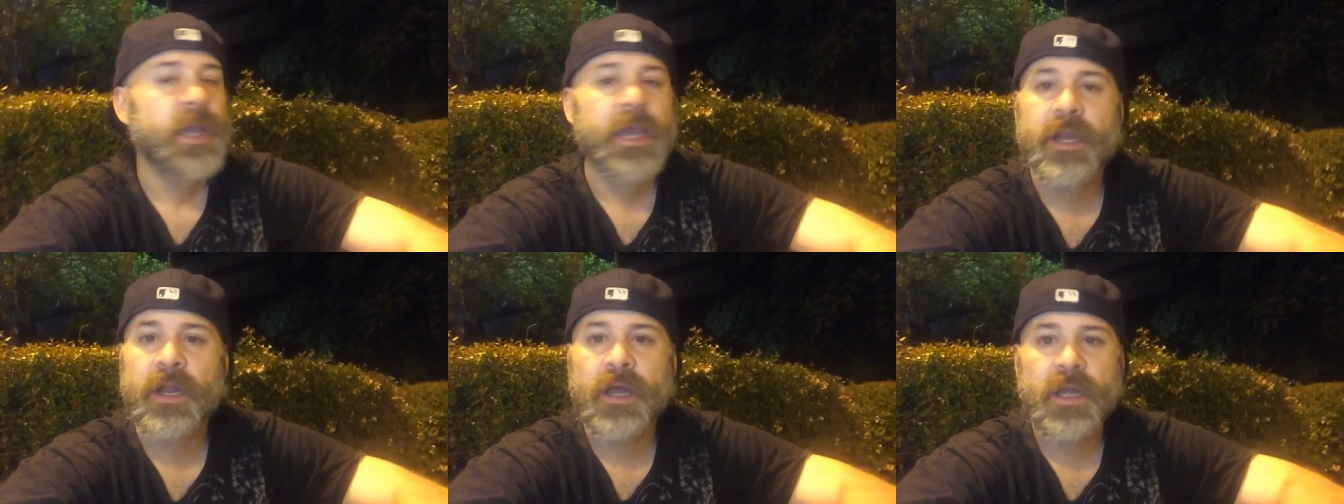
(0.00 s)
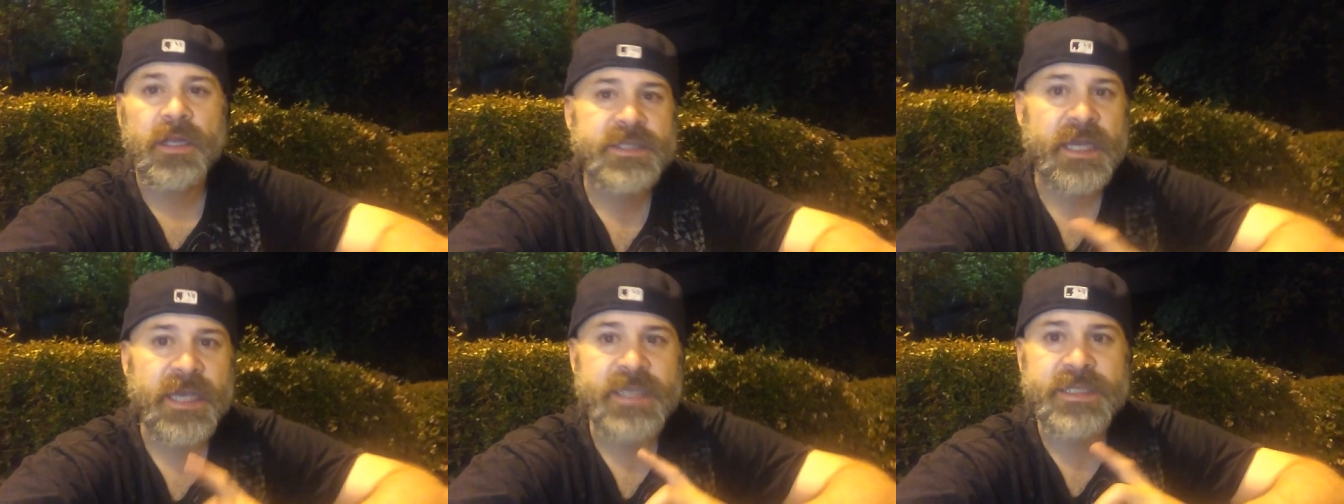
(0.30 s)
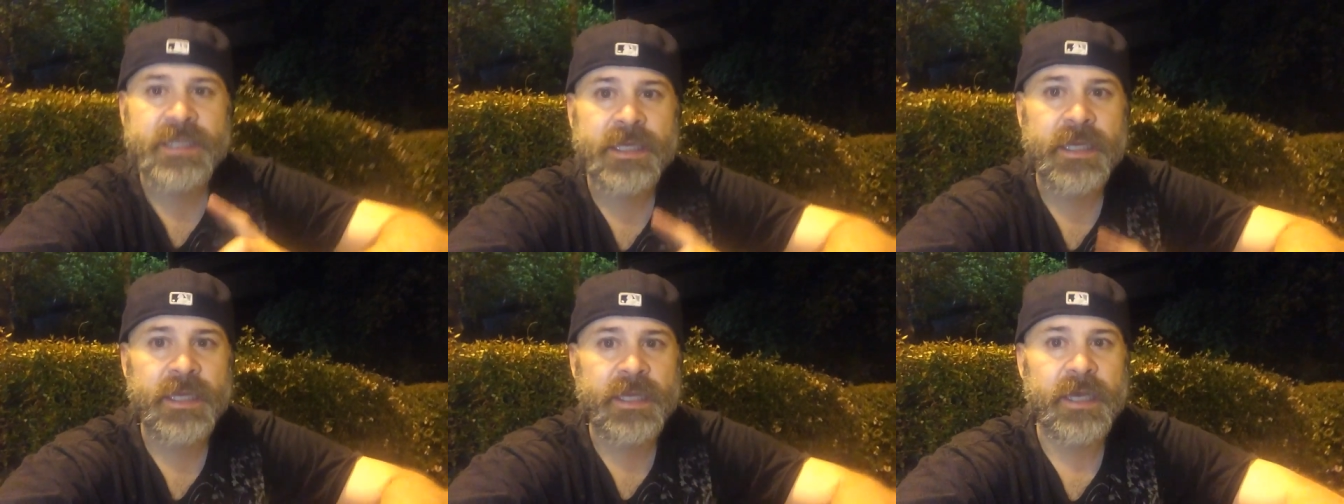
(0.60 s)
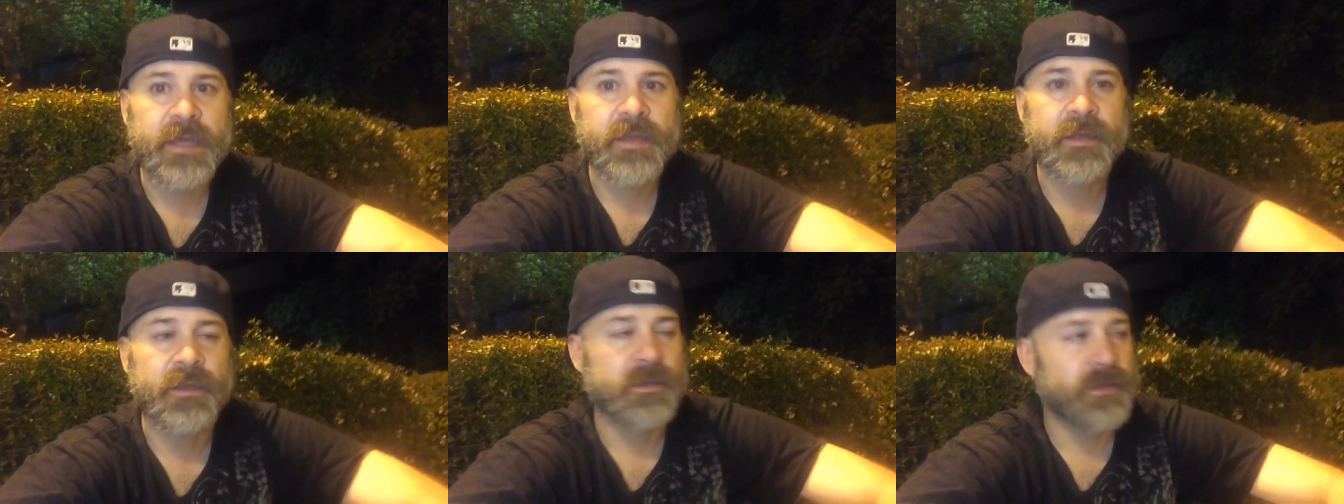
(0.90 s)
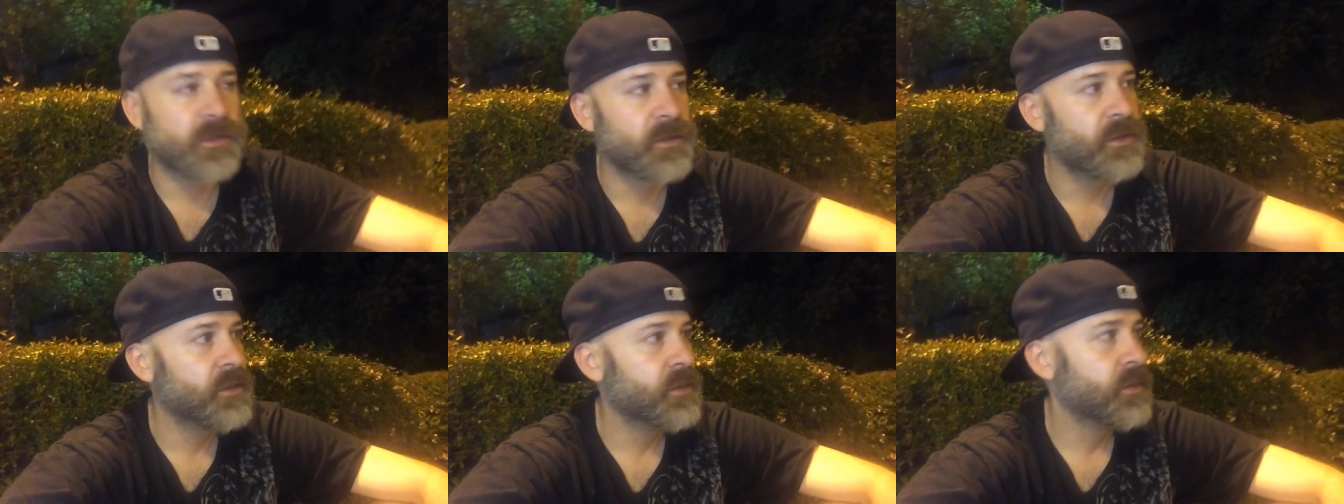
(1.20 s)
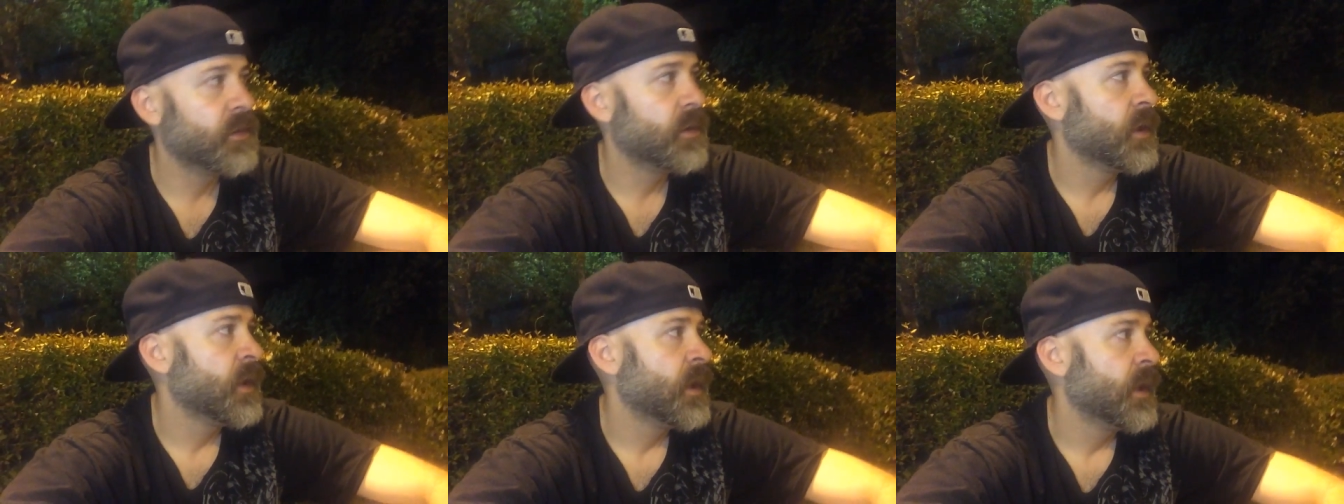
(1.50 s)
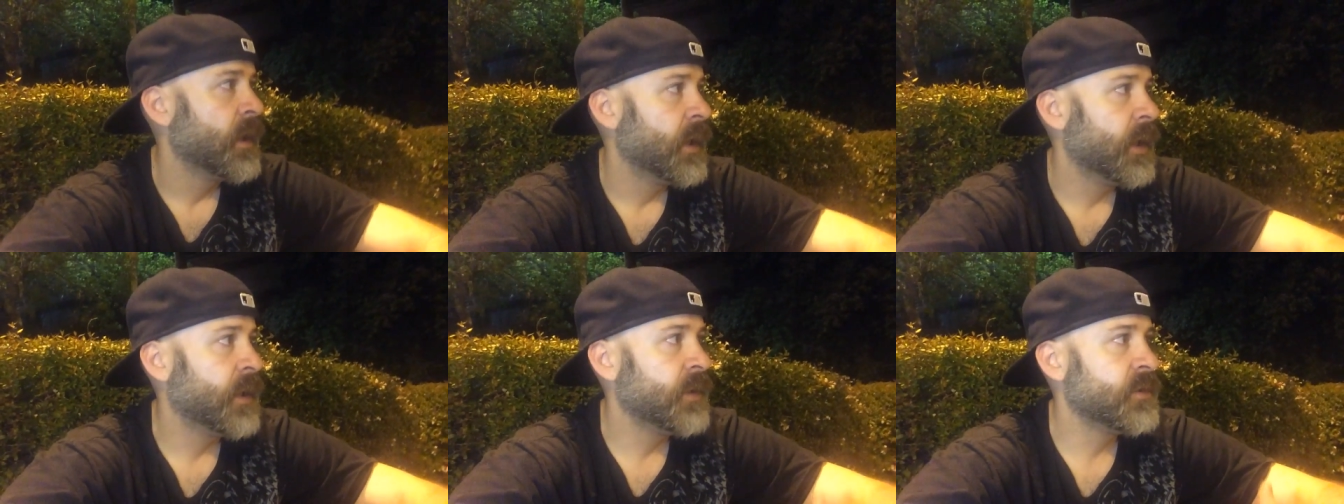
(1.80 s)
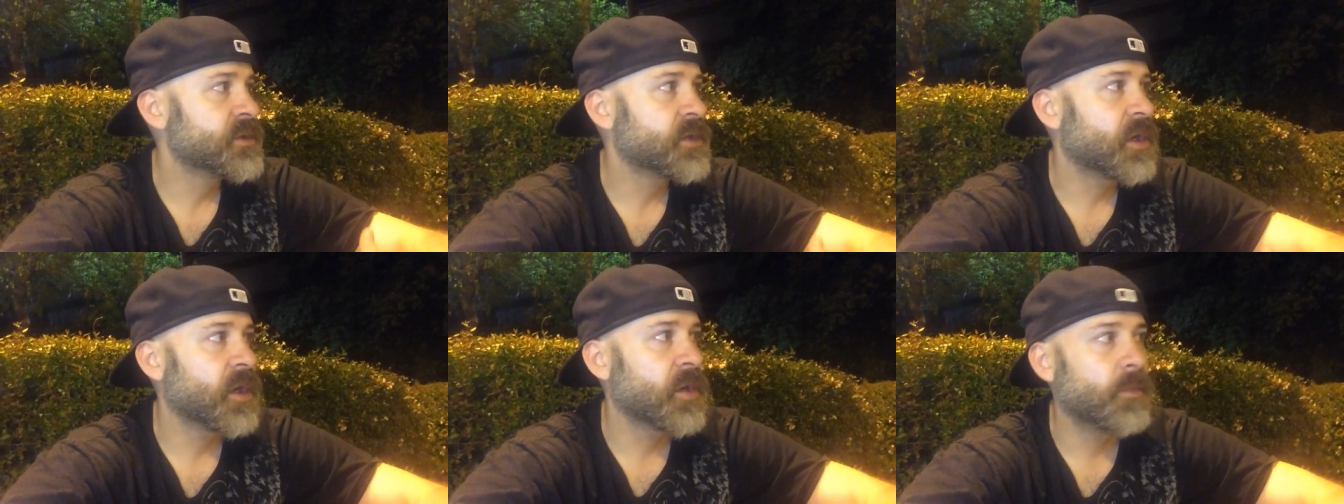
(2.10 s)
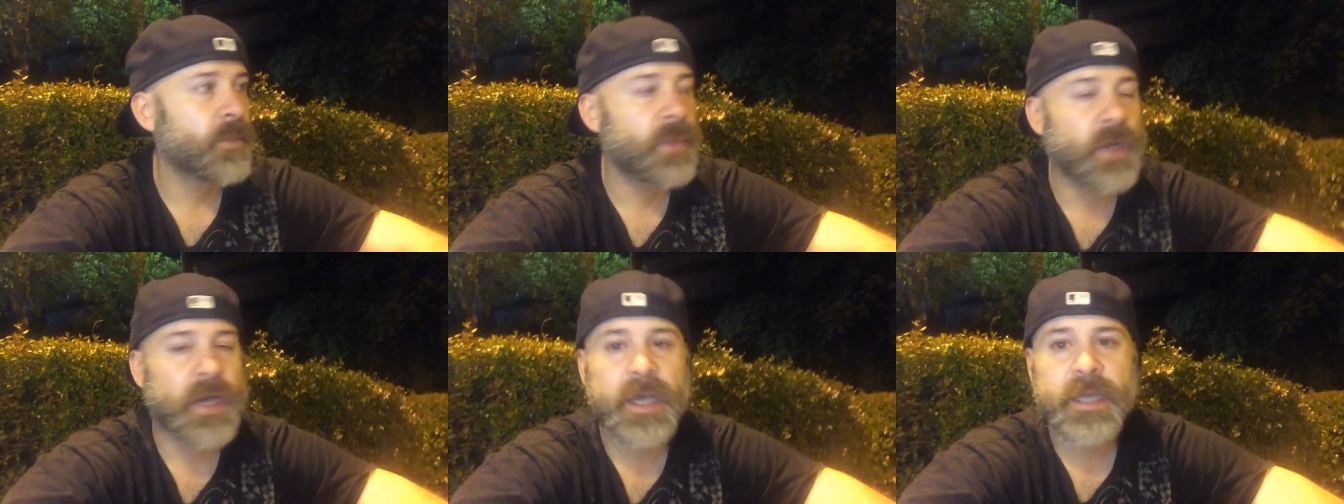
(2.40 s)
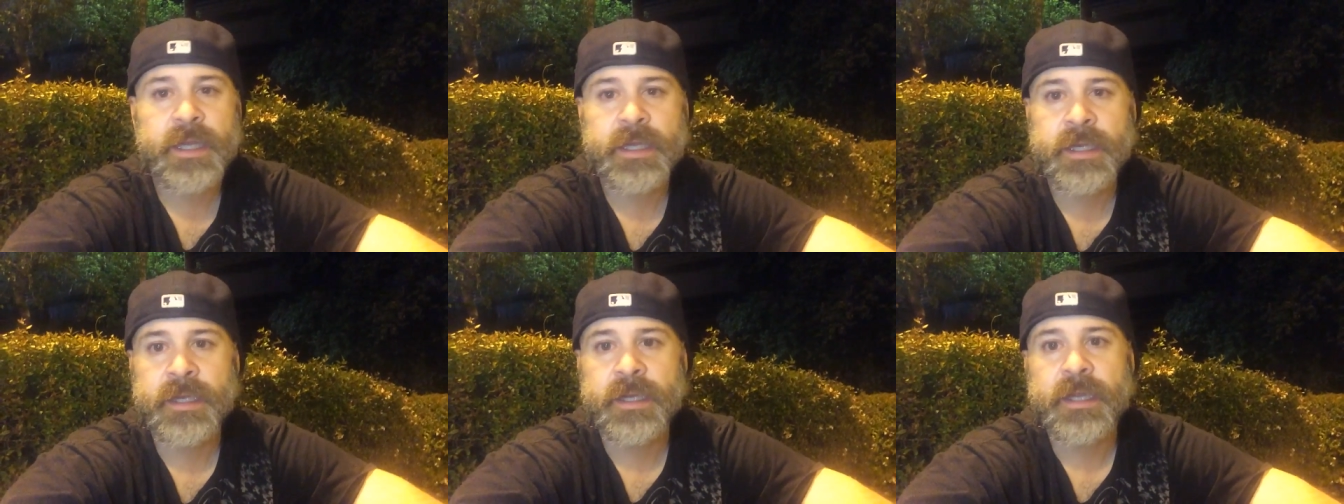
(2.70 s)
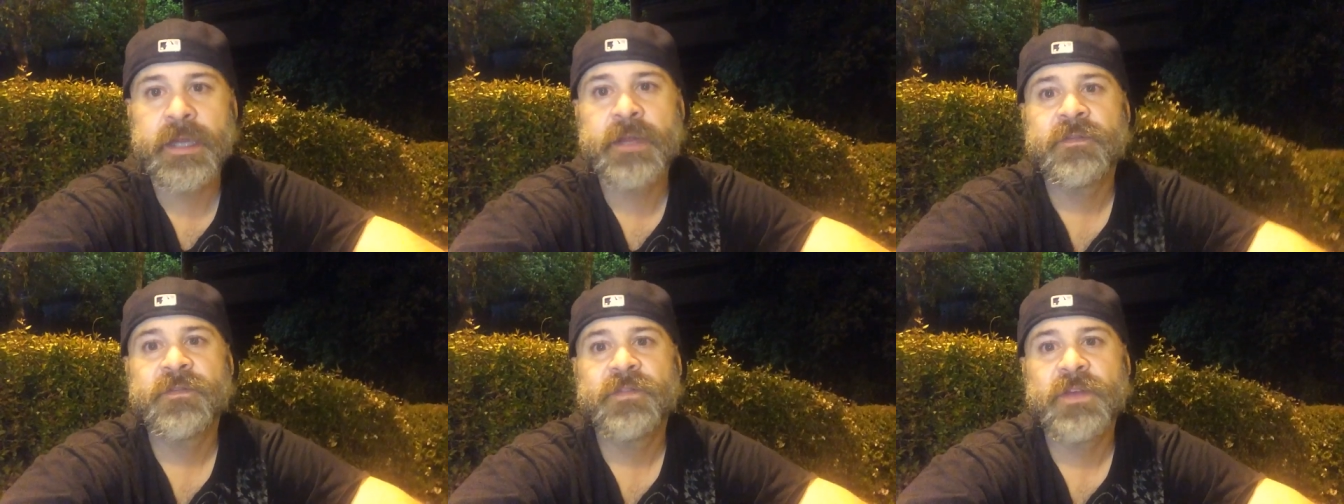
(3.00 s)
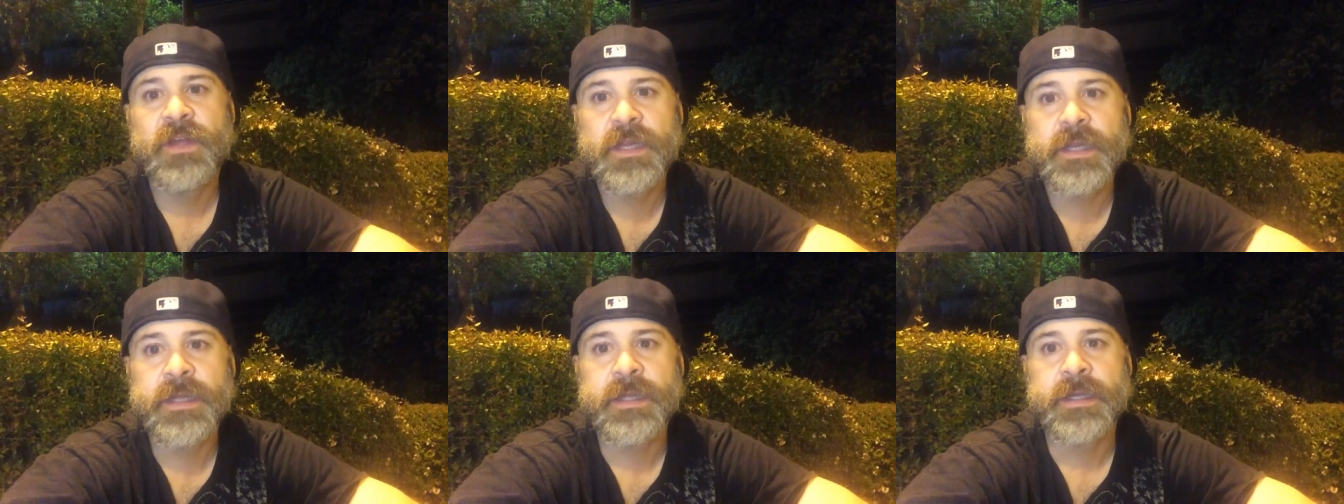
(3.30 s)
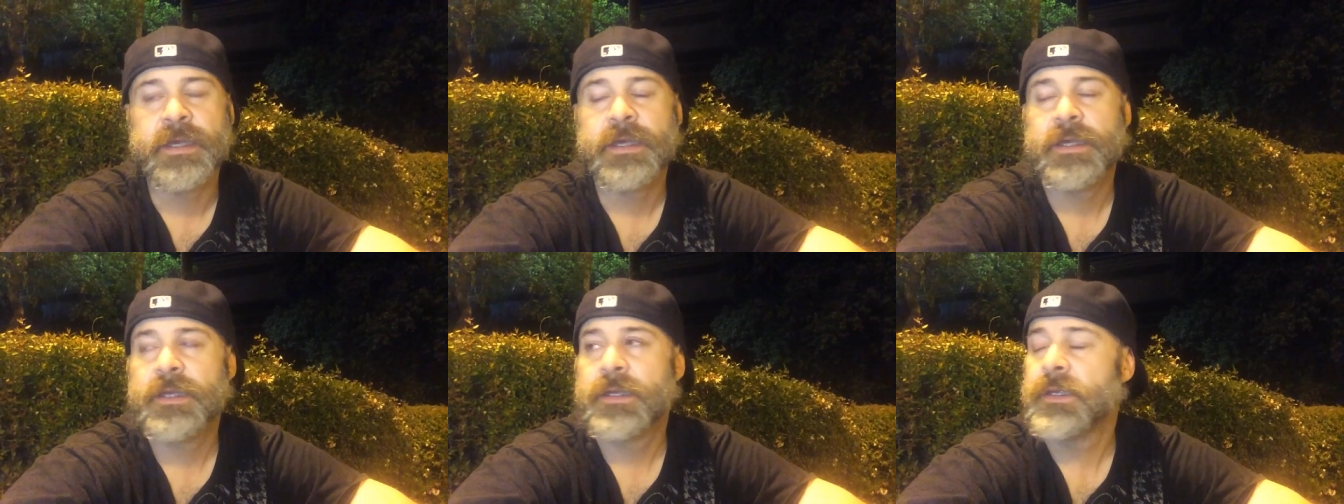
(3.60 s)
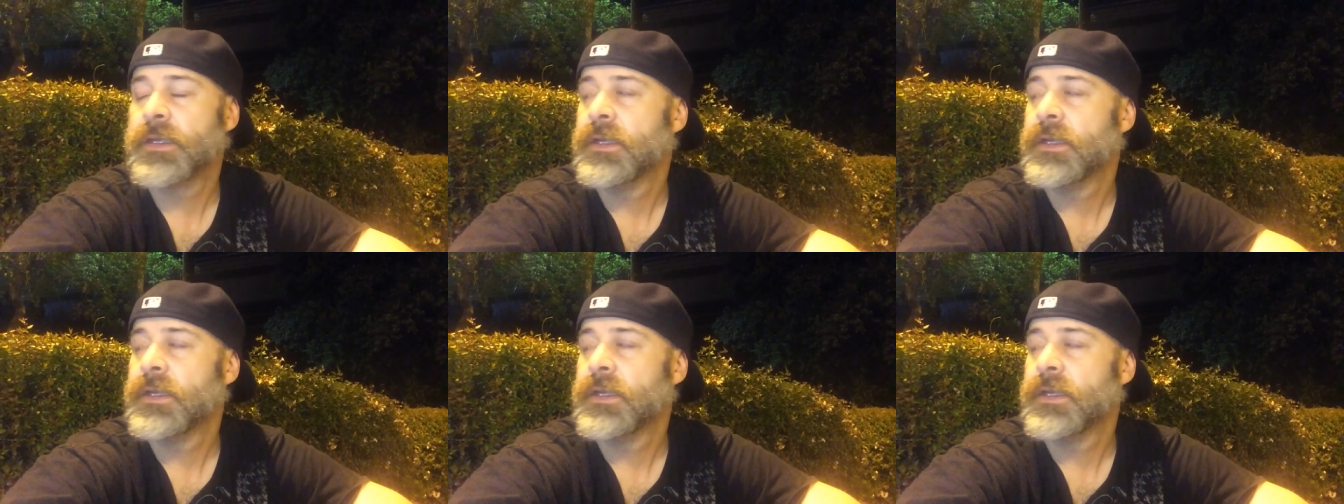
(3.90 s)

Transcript: It all ties in together. And you start embodying it and feeling it.